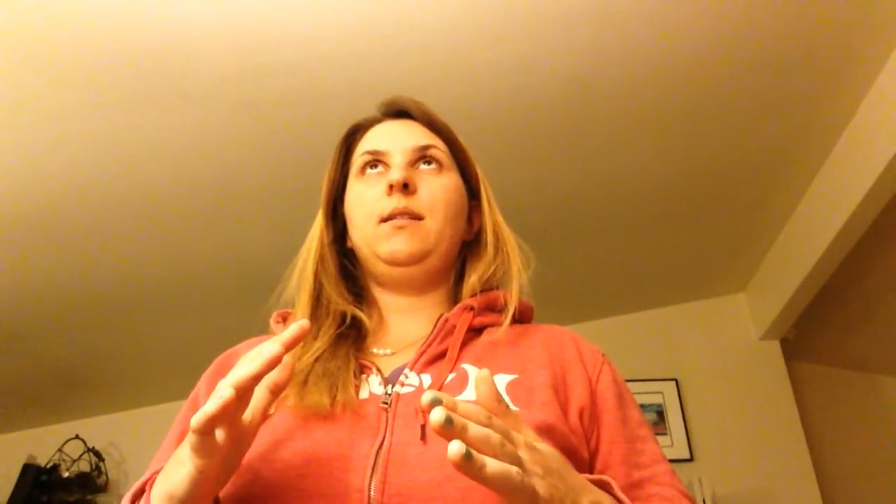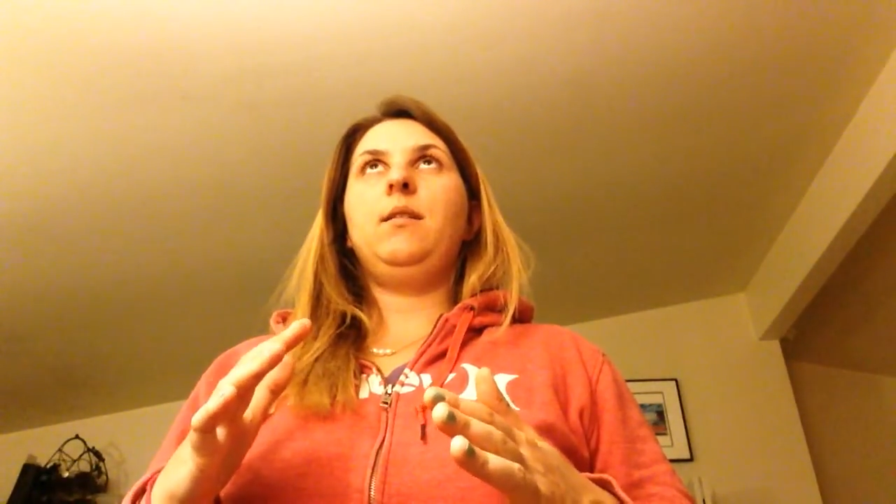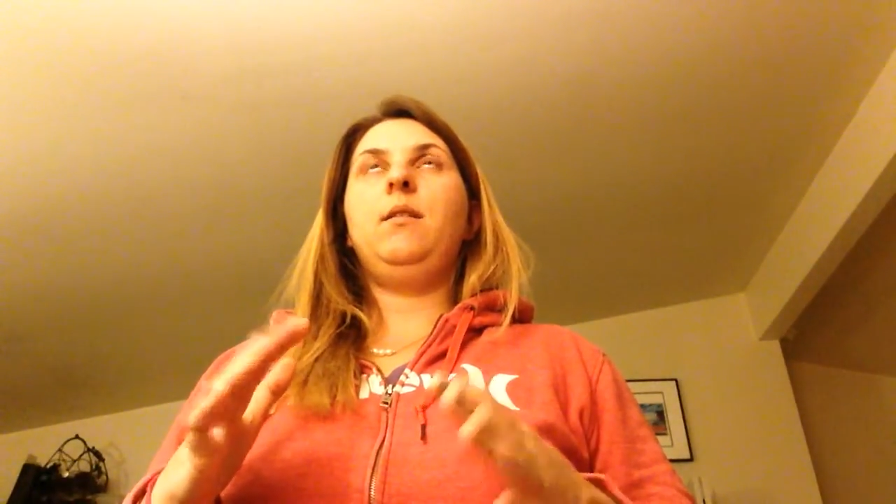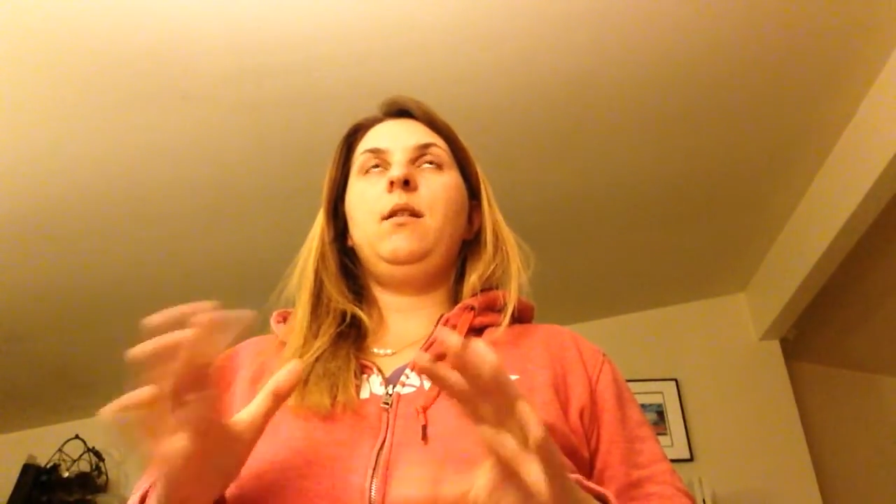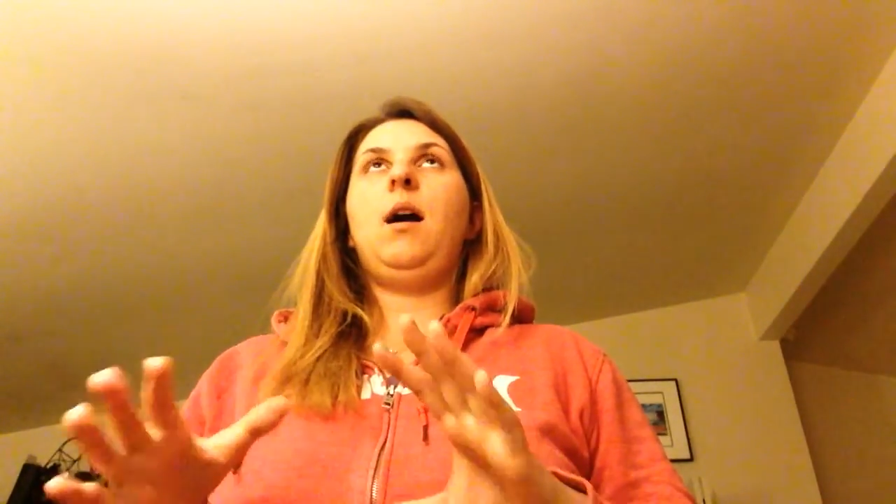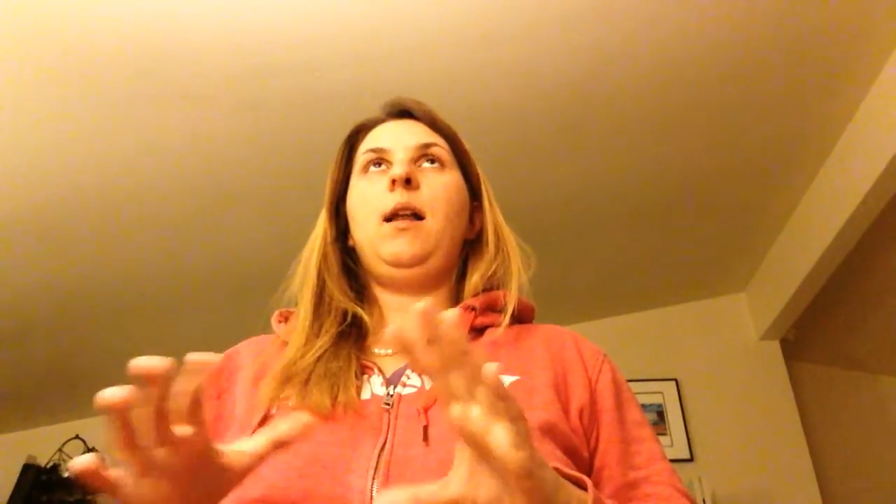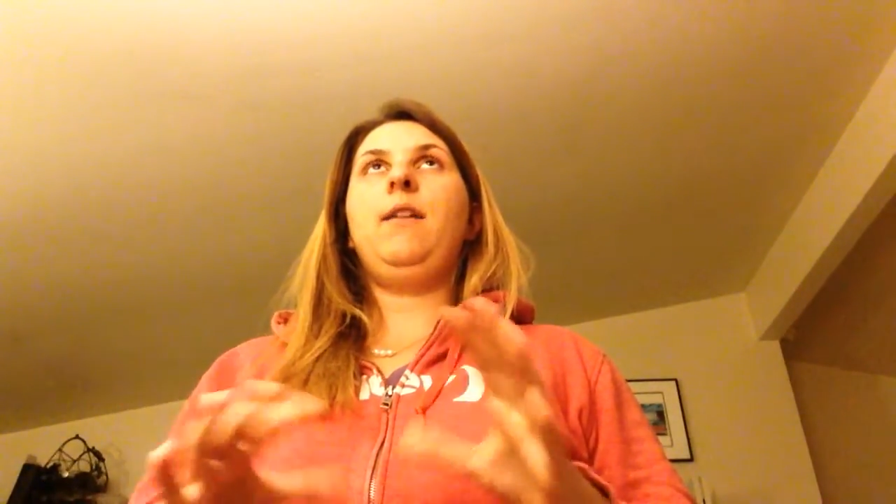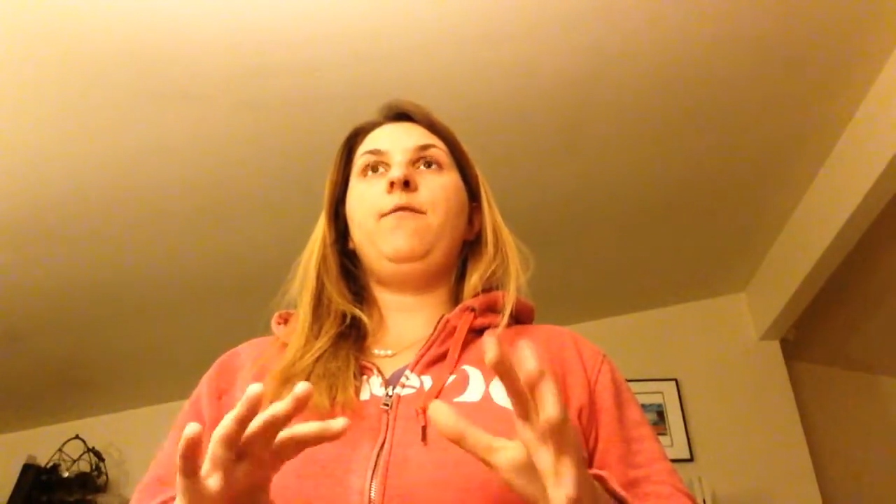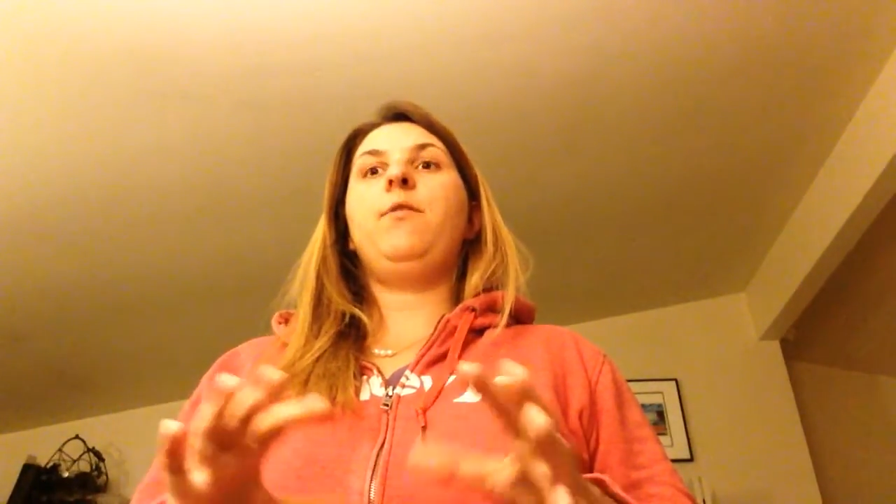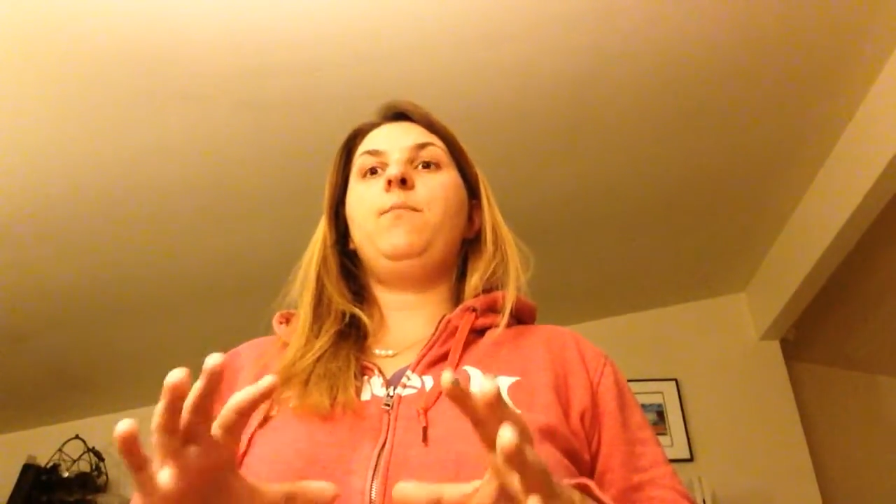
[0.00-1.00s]
not
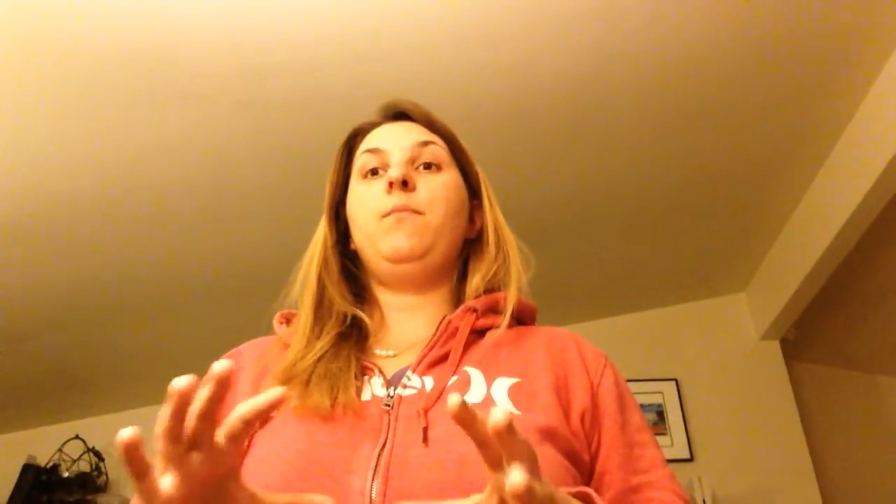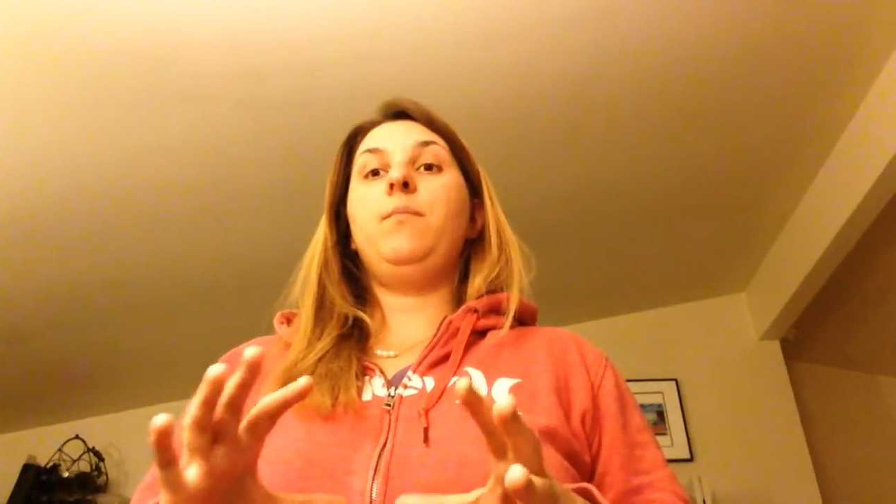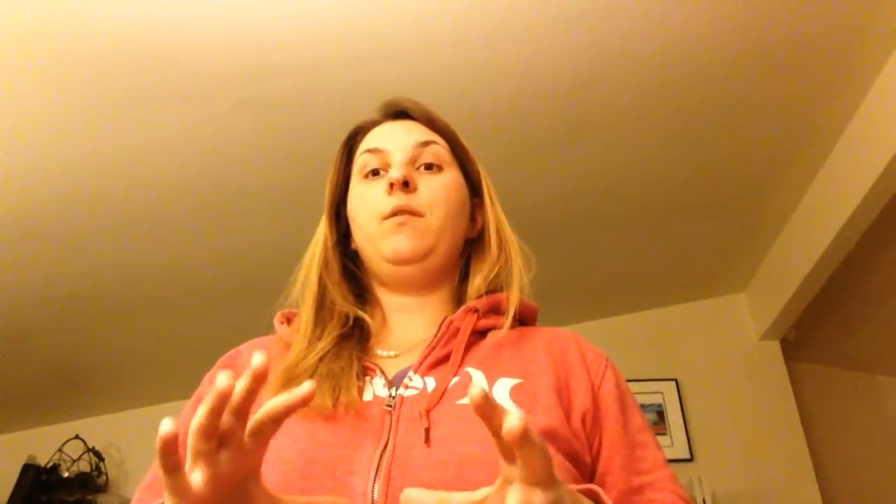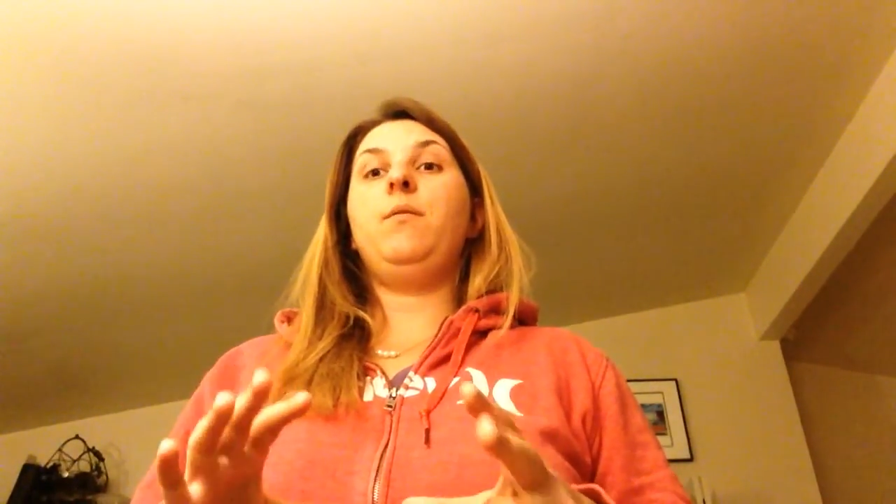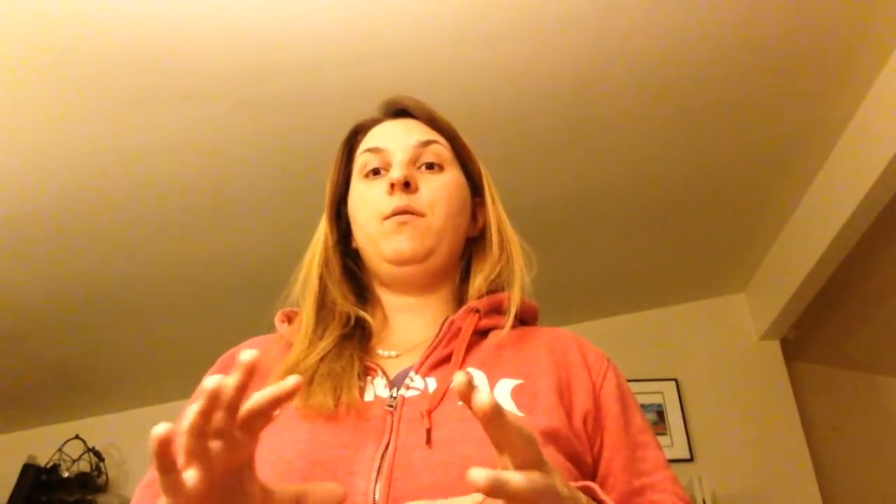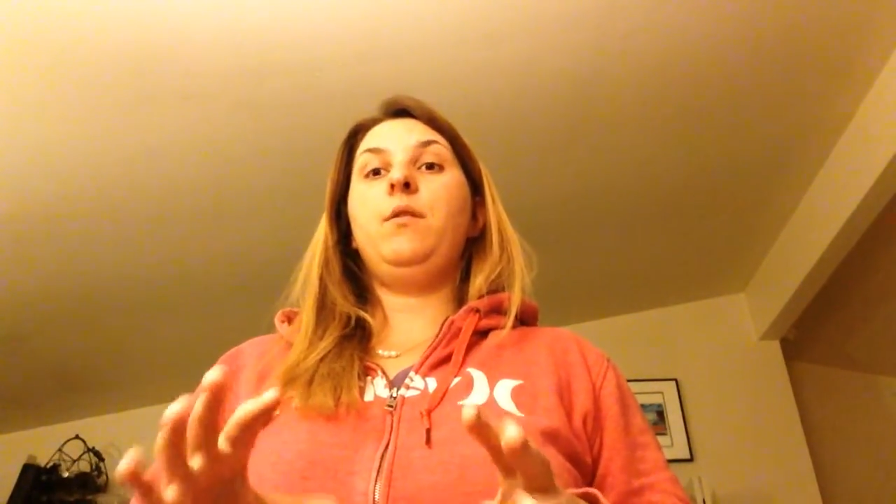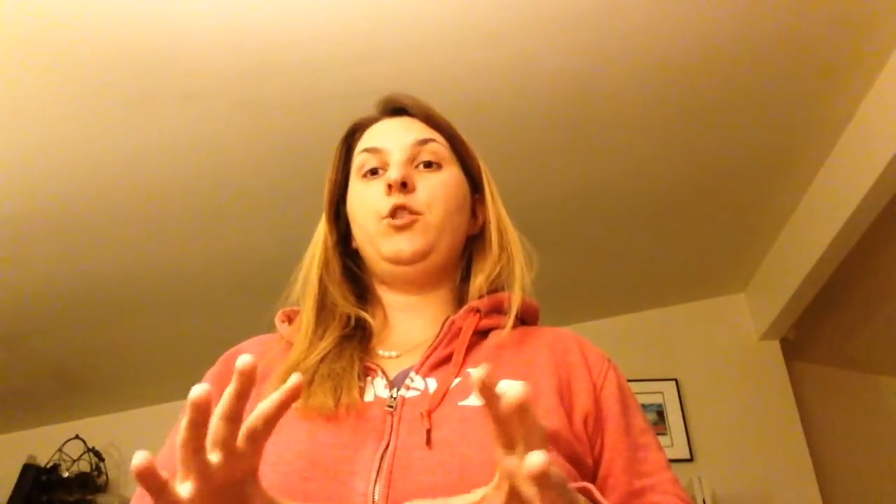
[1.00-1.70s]
if the